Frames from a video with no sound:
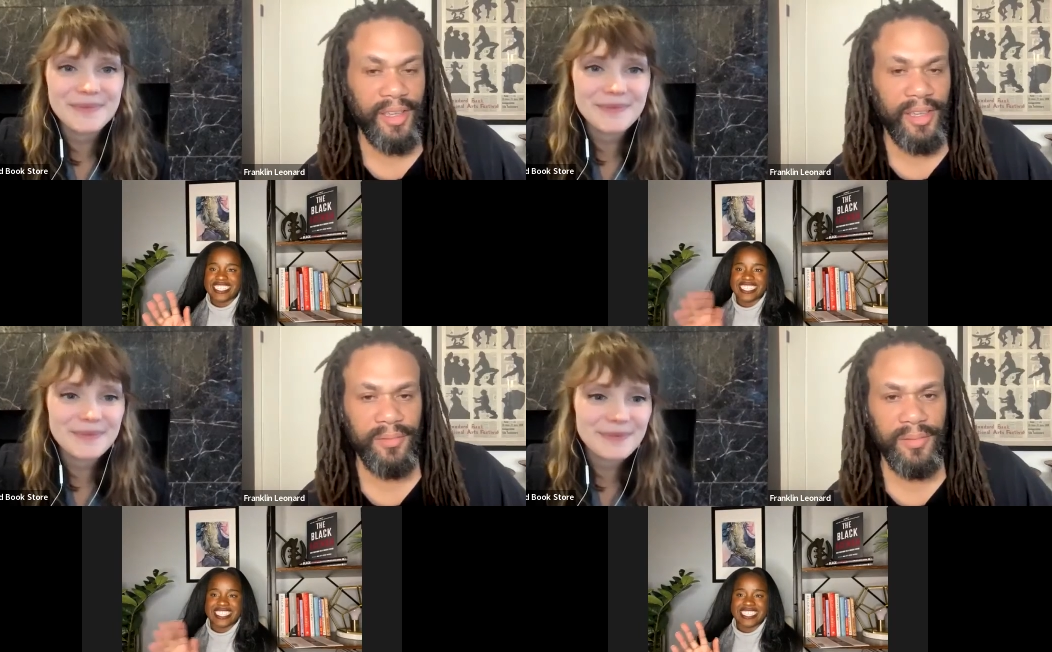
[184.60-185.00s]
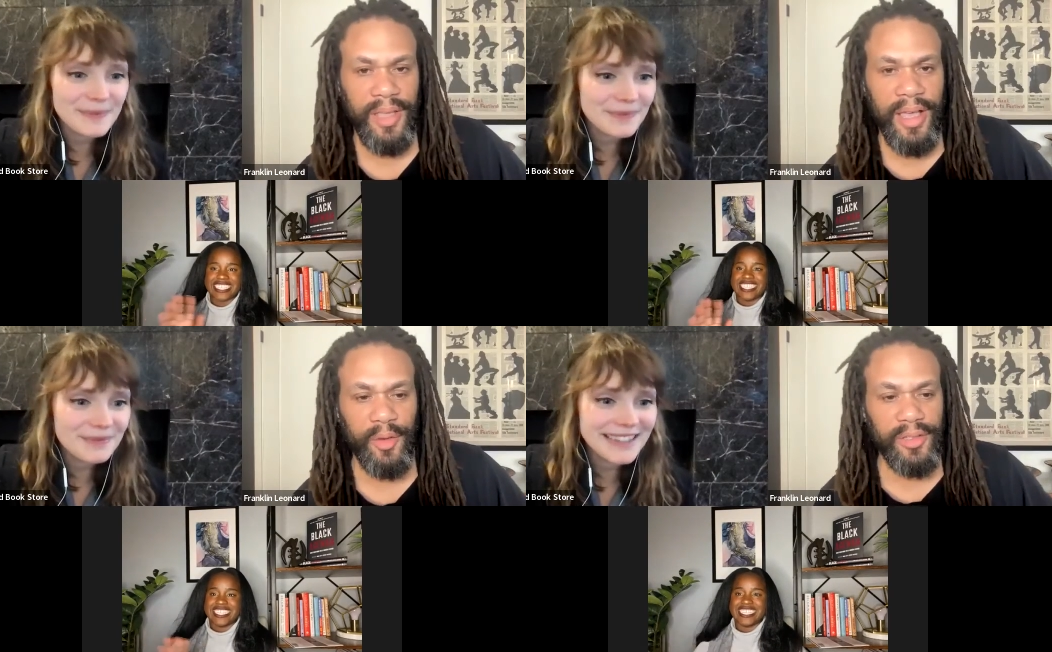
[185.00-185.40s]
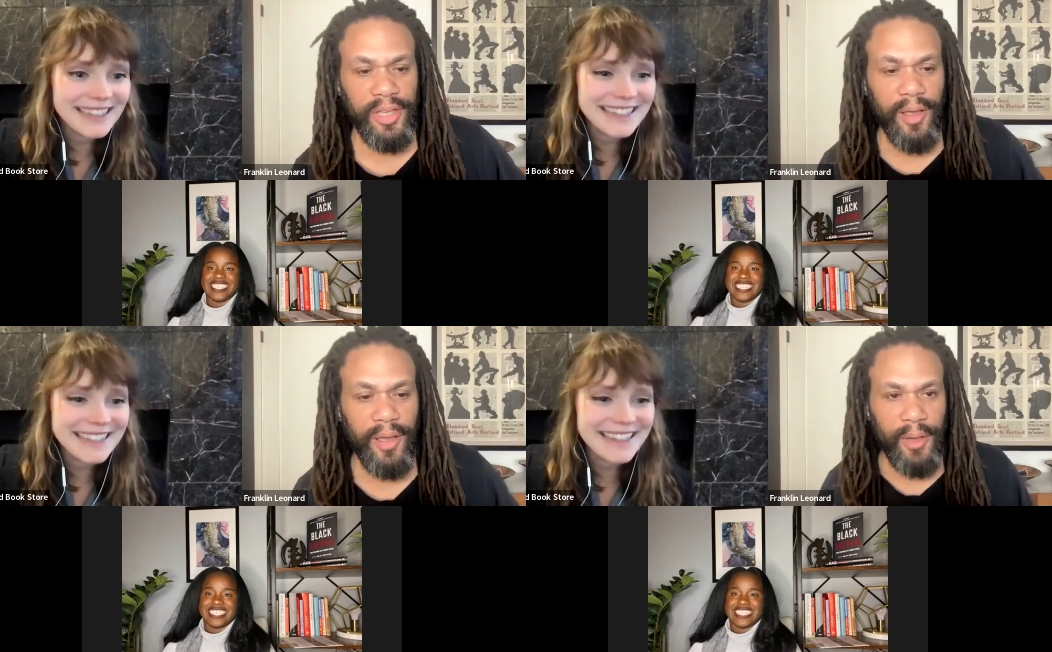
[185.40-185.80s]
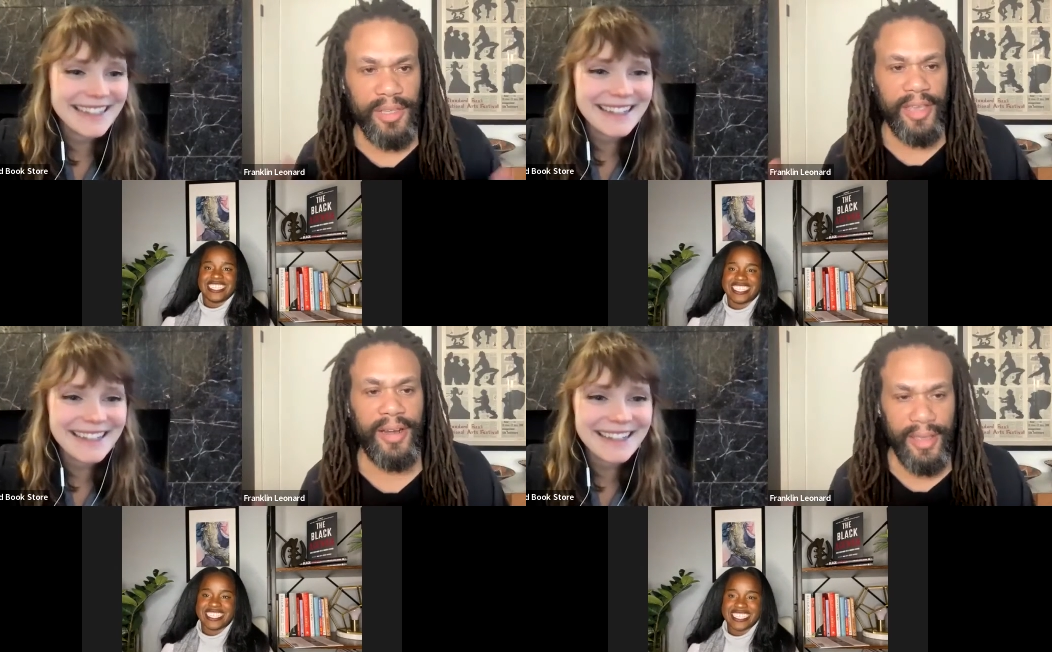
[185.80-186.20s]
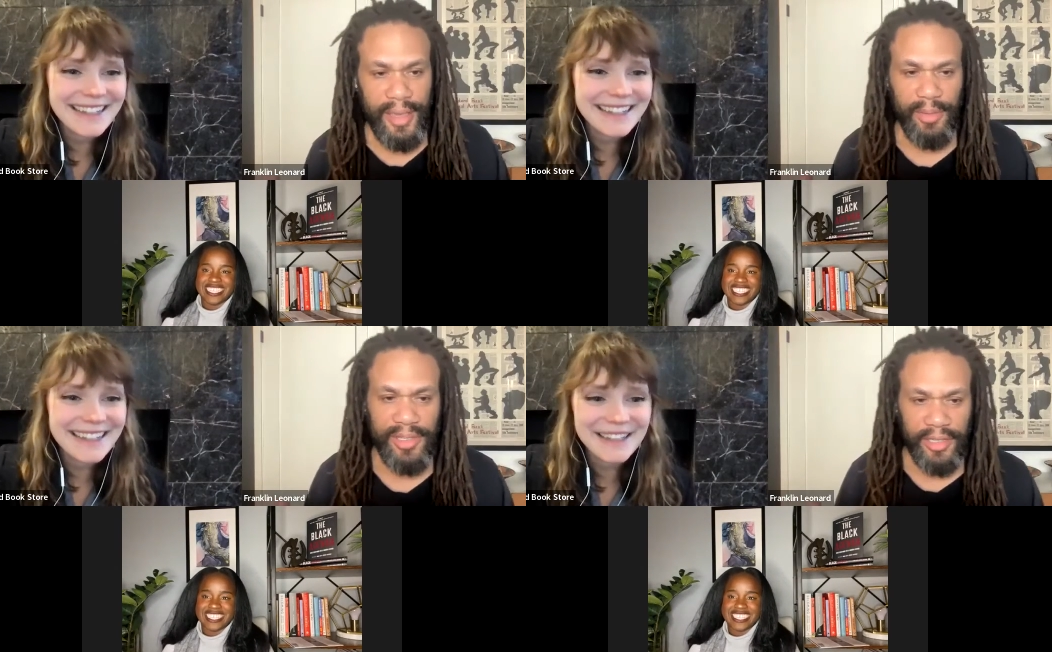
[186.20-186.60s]
Speaker 1: Kate. Uh, you can tell how excited
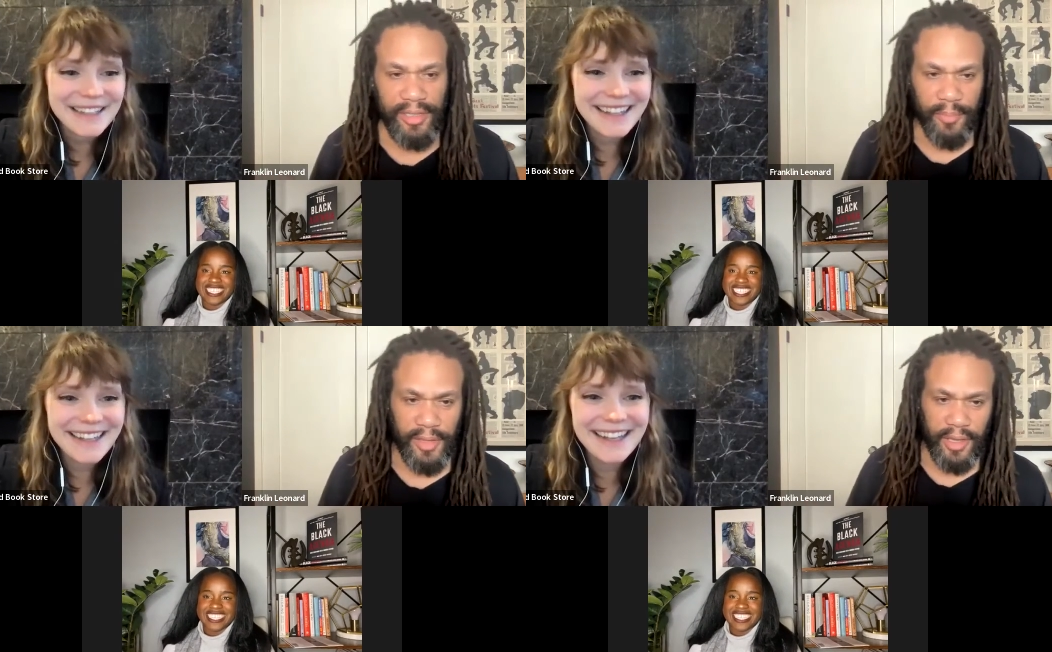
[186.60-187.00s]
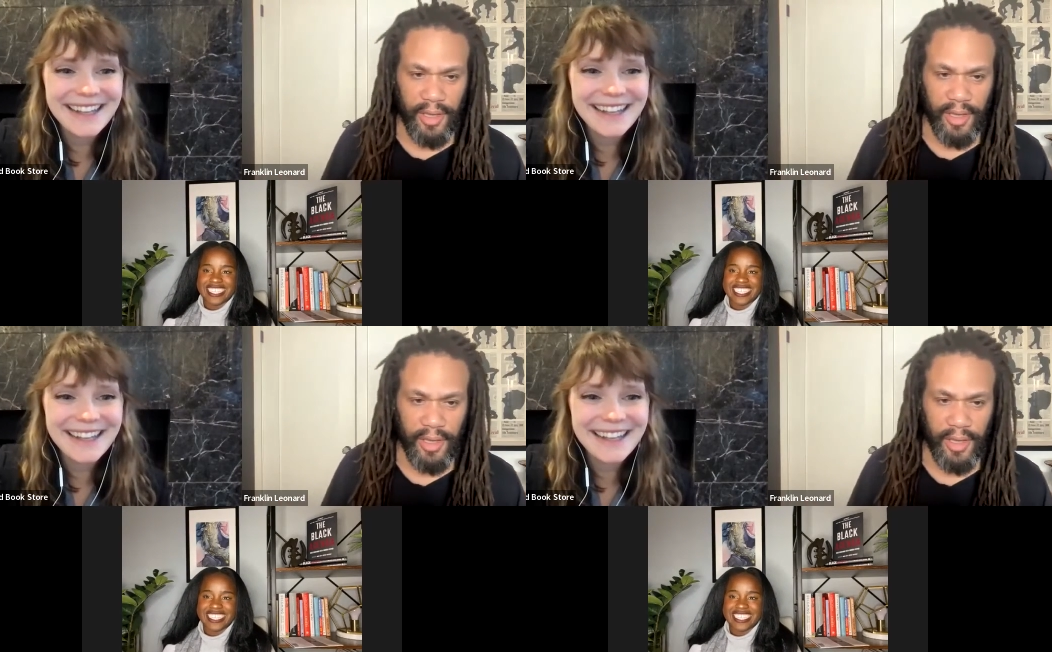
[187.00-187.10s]
I am because I jumped the